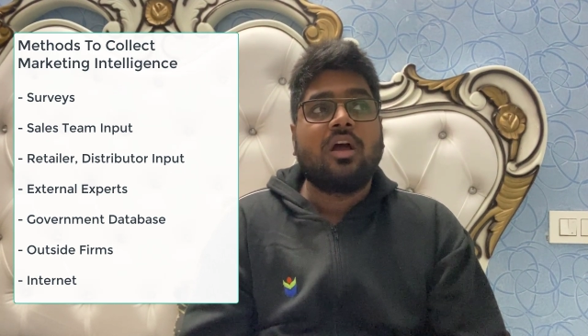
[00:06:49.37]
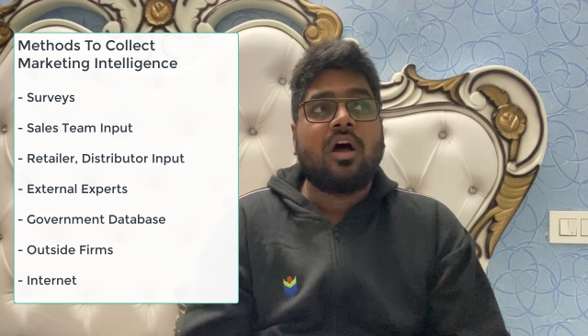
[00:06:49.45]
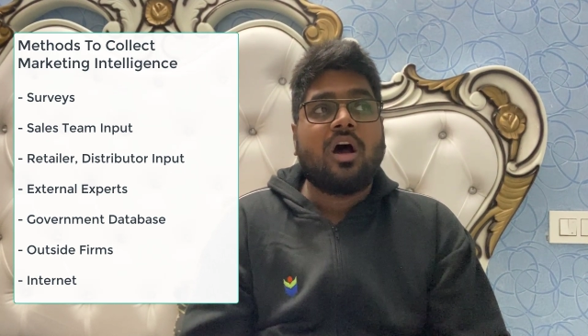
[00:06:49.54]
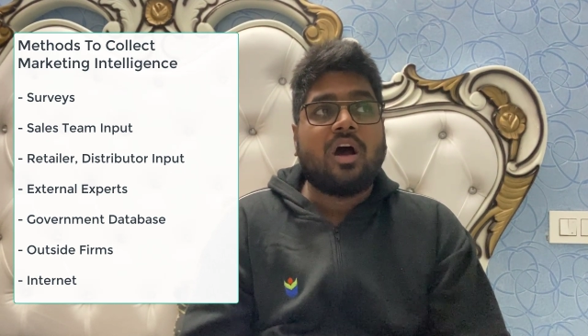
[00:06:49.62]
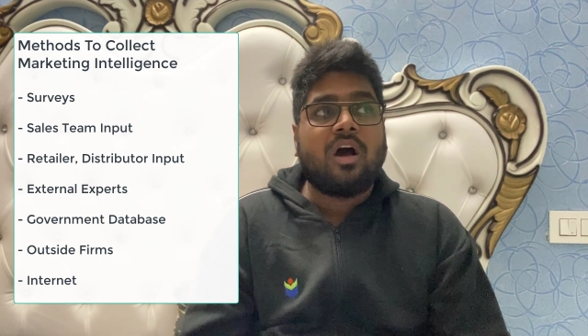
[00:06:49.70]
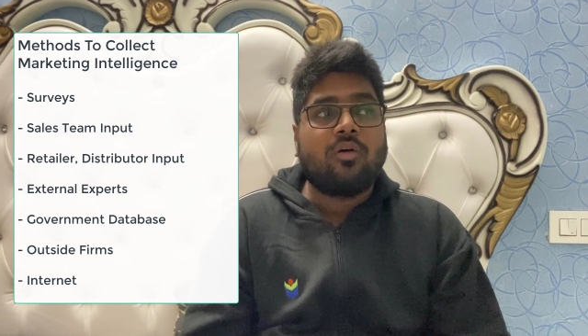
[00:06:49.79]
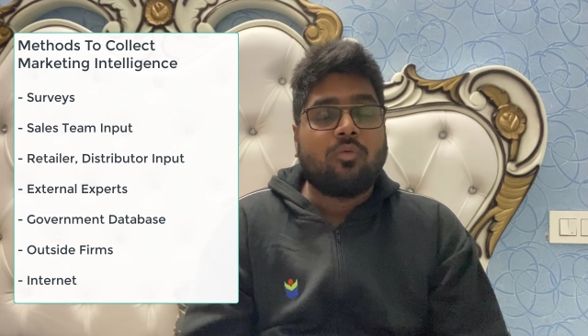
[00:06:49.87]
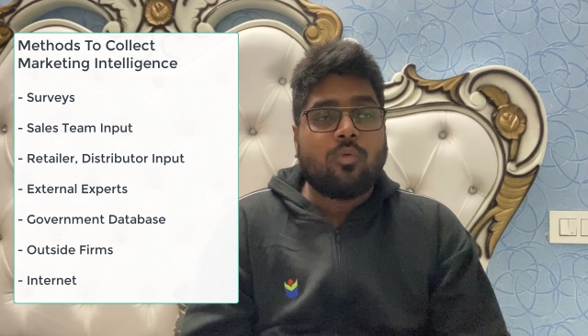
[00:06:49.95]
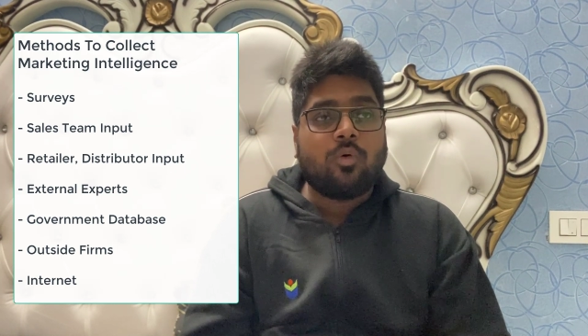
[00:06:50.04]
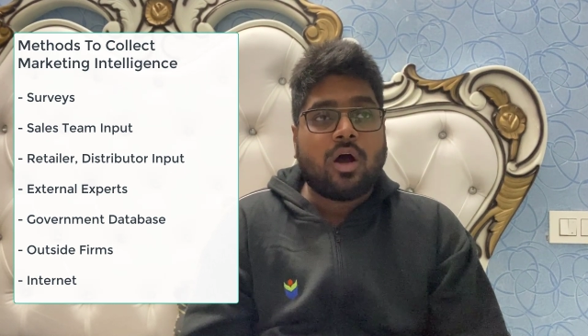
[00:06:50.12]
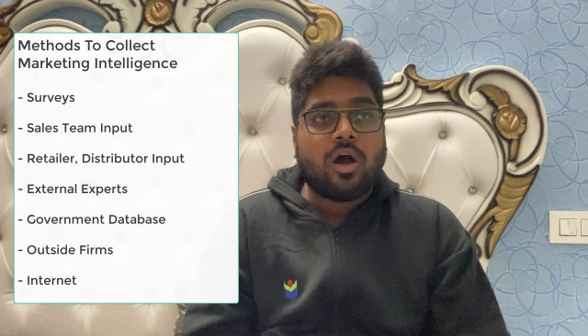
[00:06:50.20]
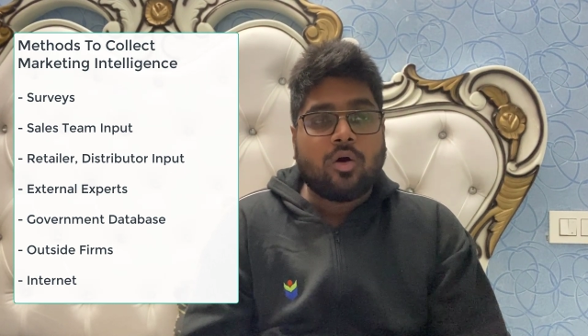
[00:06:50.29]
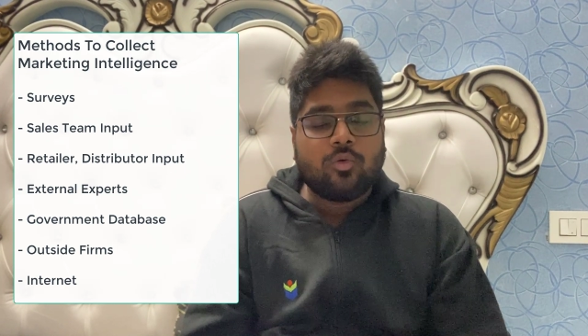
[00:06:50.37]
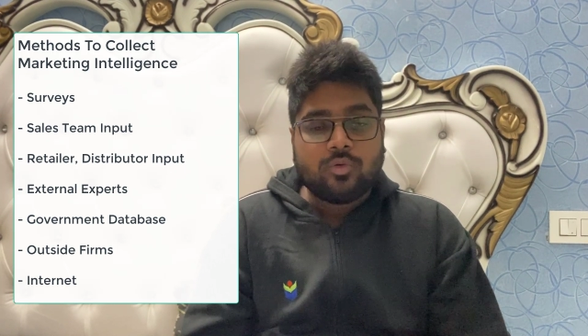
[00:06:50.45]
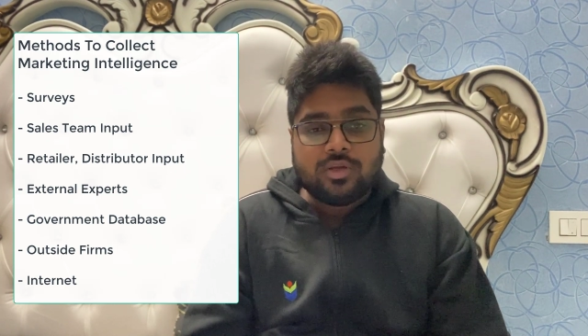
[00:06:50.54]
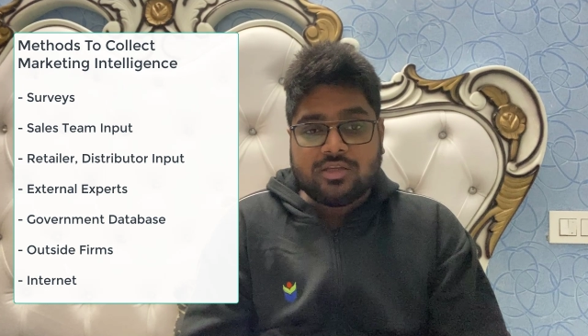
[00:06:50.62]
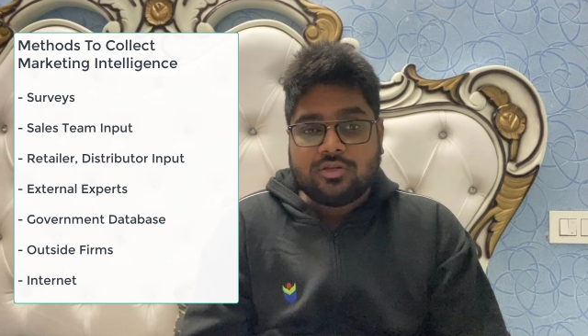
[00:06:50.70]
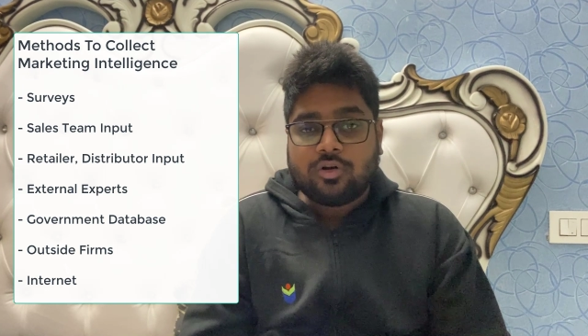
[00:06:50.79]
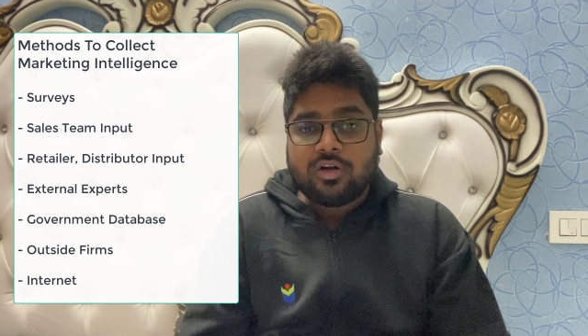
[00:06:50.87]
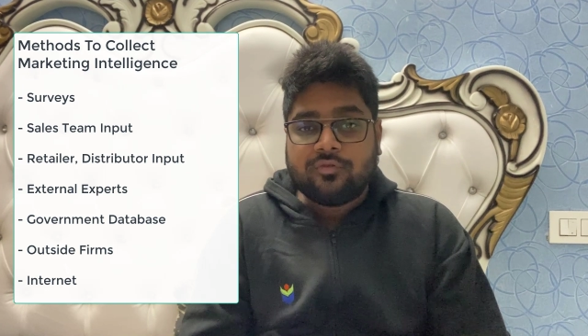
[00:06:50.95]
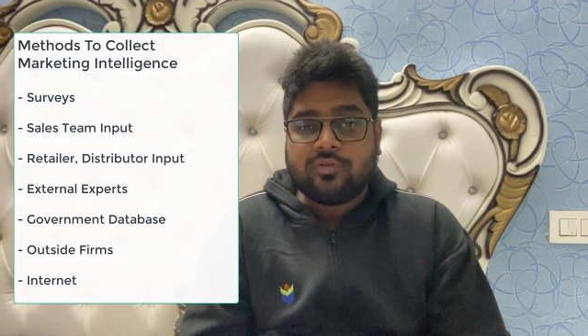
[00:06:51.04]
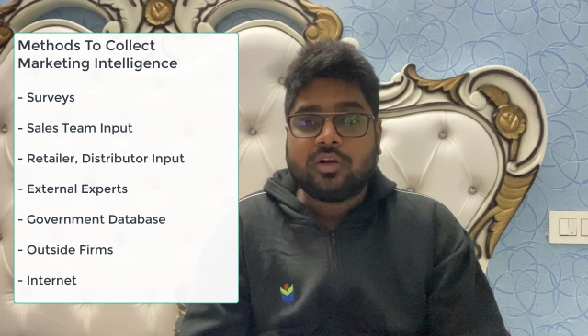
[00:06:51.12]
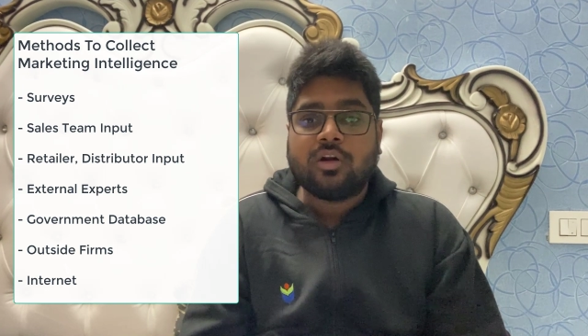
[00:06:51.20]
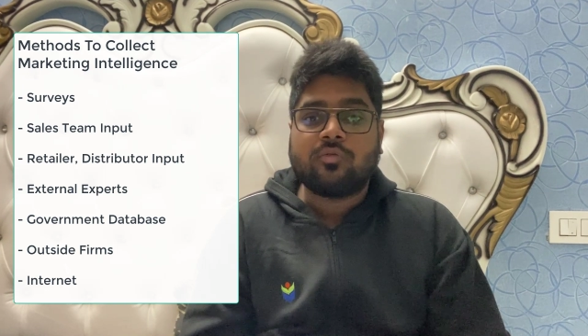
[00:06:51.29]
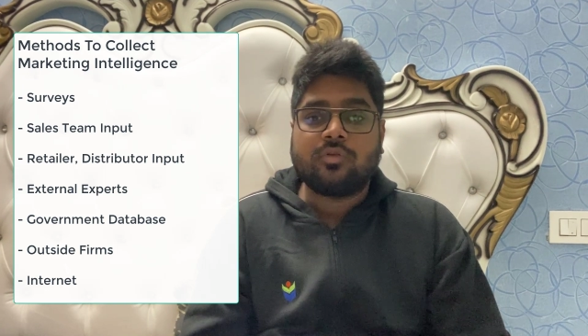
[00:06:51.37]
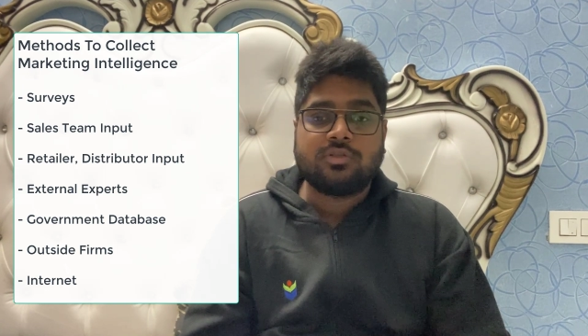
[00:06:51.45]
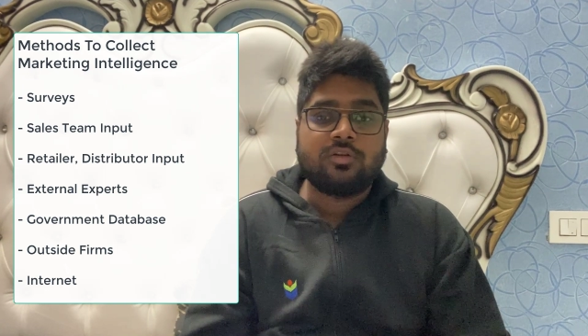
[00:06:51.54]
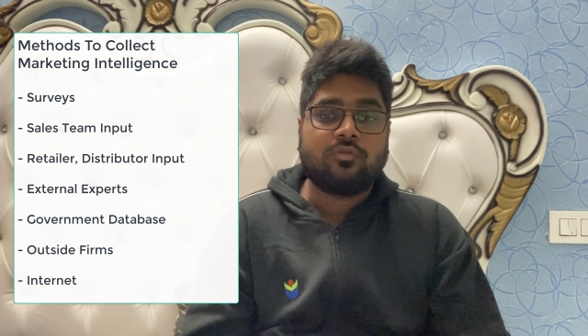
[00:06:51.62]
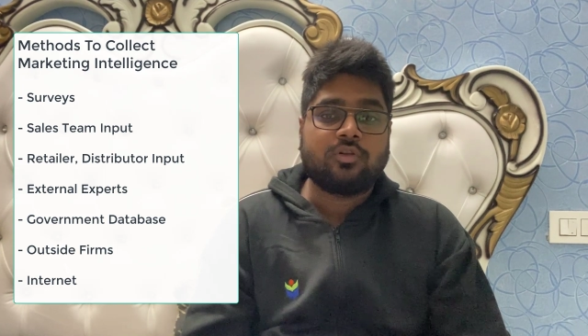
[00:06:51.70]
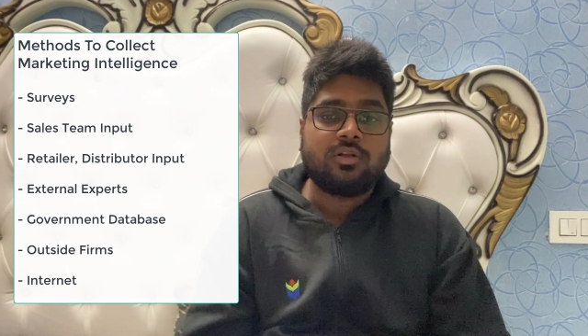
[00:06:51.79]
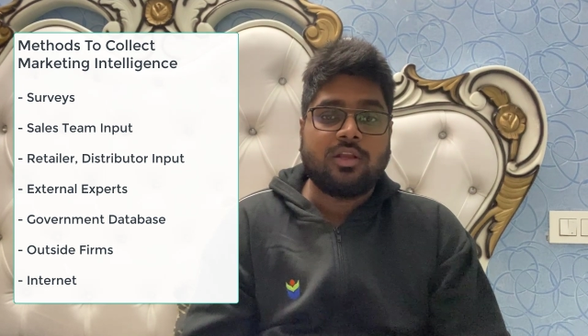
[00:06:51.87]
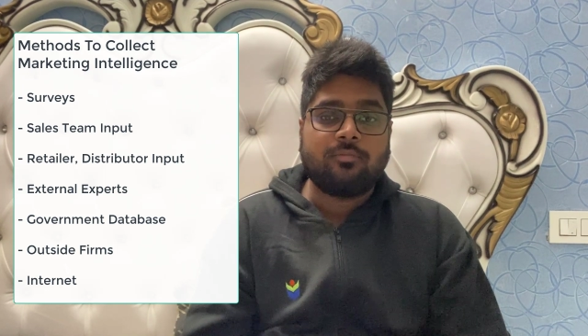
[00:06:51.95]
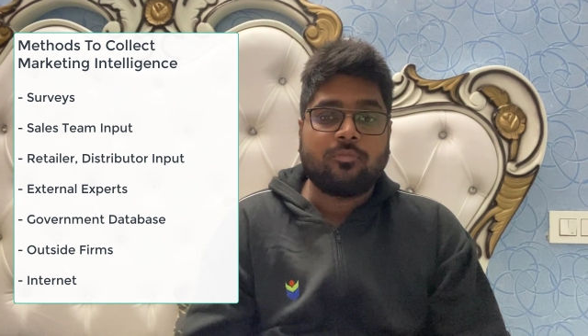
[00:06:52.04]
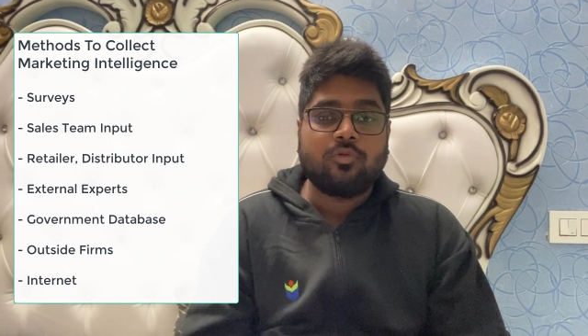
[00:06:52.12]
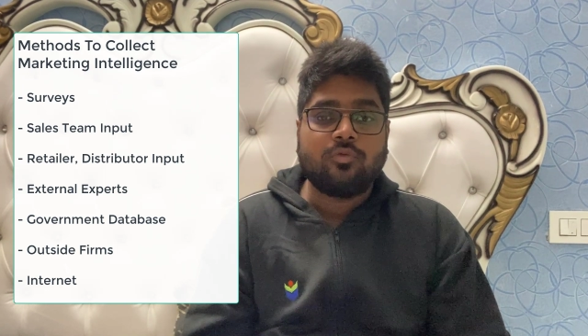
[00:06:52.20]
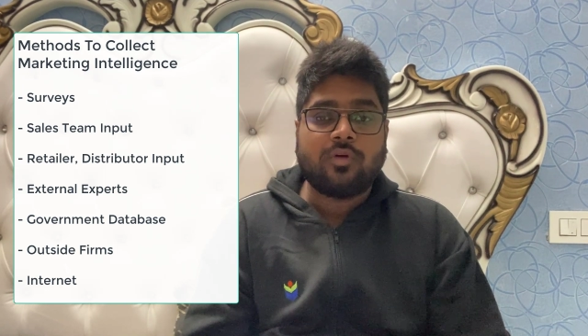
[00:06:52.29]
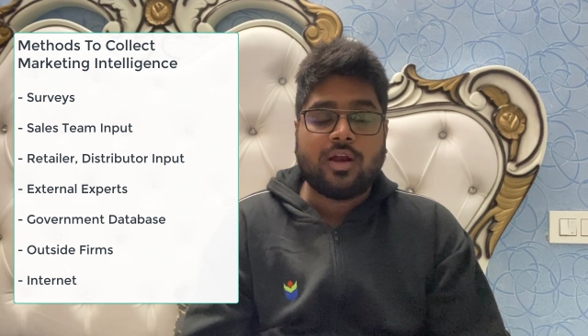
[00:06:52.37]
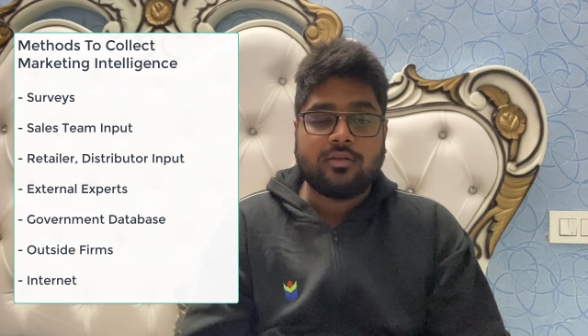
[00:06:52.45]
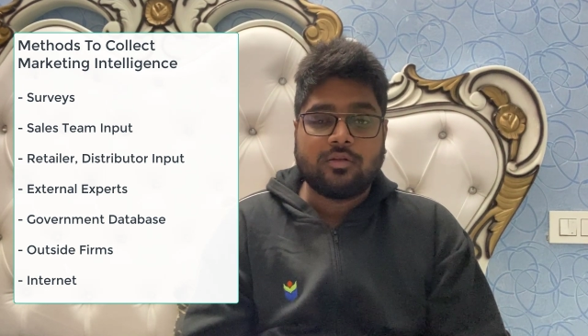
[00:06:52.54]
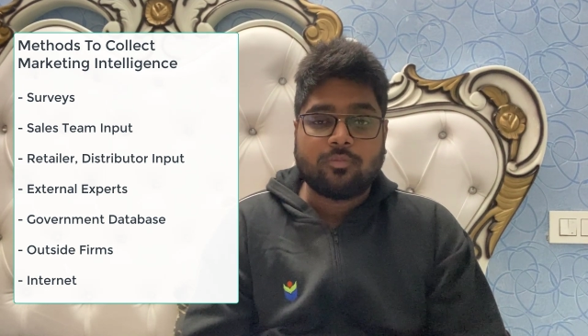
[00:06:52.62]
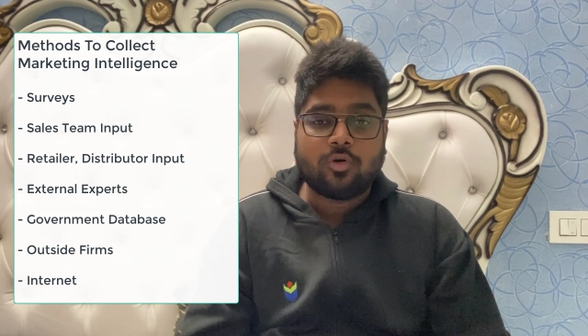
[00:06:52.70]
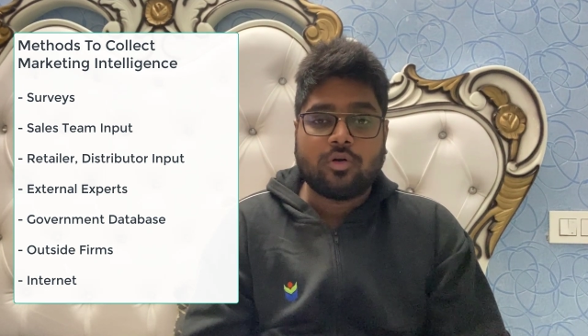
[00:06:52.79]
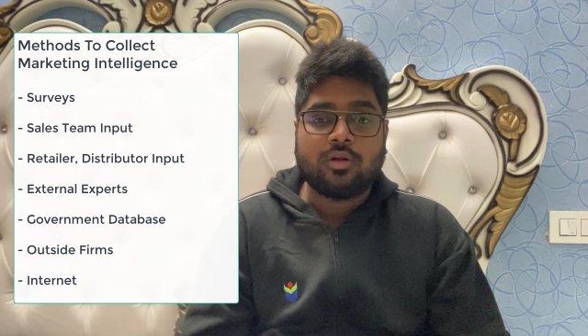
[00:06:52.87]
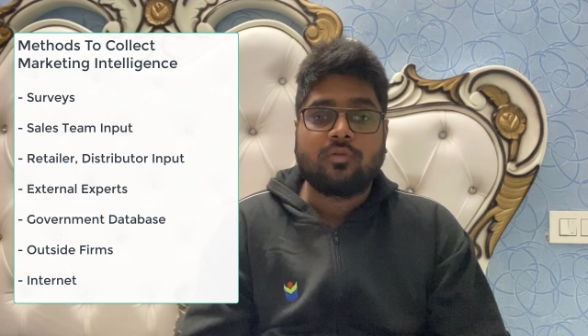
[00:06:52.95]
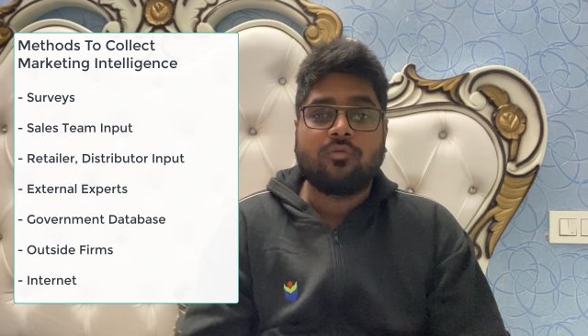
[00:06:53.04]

how easy or difficult was it for them to find the product.